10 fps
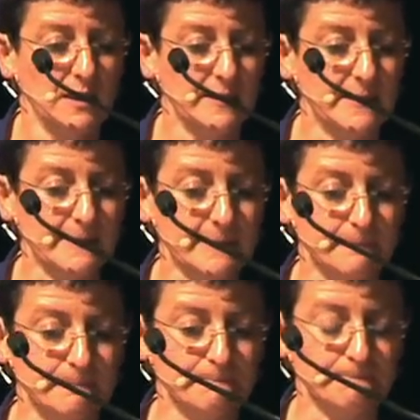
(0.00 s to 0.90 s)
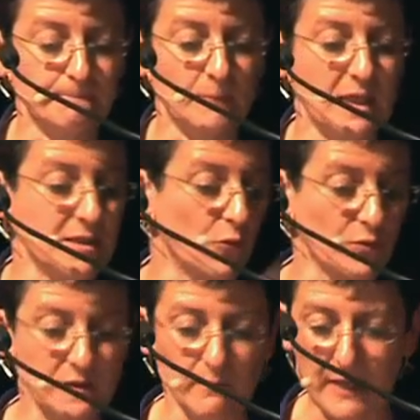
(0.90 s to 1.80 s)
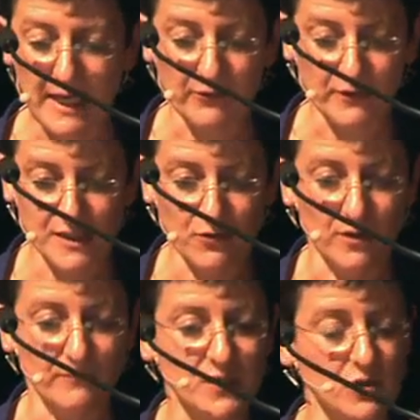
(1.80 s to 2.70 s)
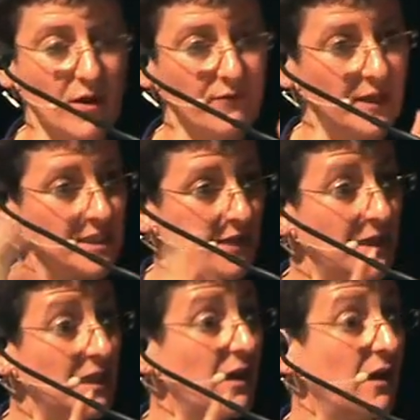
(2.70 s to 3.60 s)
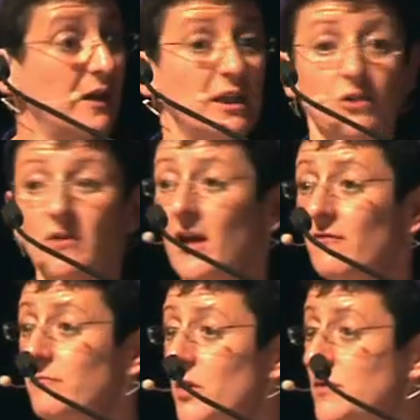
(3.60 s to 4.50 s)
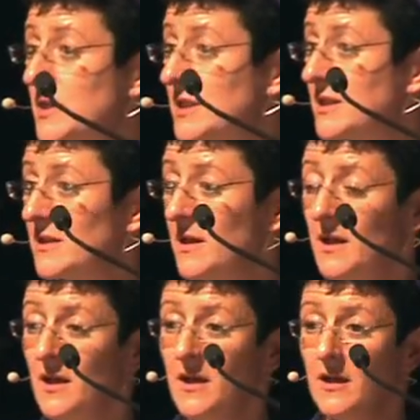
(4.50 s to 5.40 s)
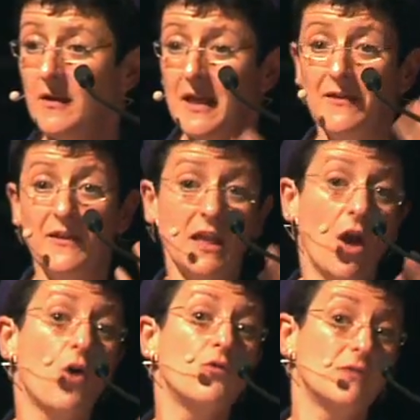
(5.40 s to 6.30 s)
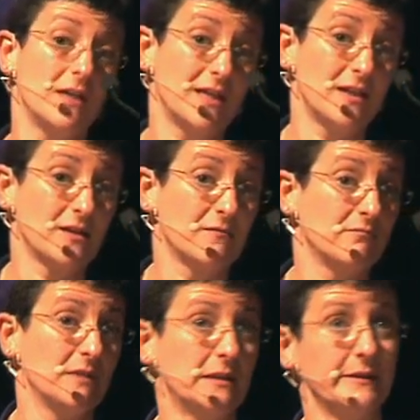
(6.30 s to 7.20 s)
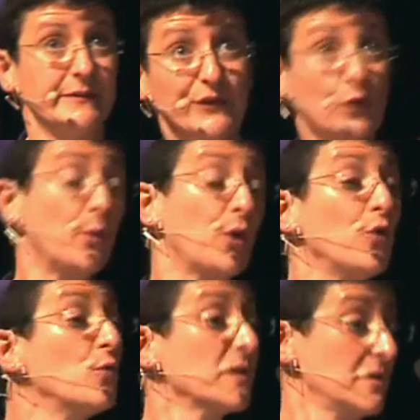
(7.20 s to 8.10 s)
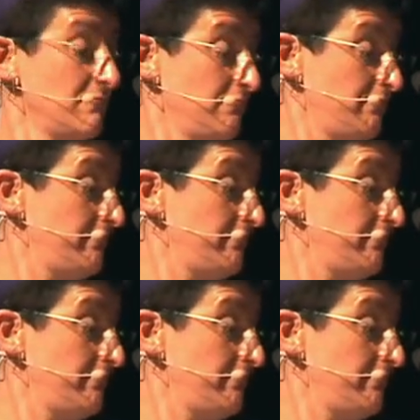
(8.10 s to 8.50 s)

his awesome power and so on. So you have that direct line, you have Moses in the only superhuman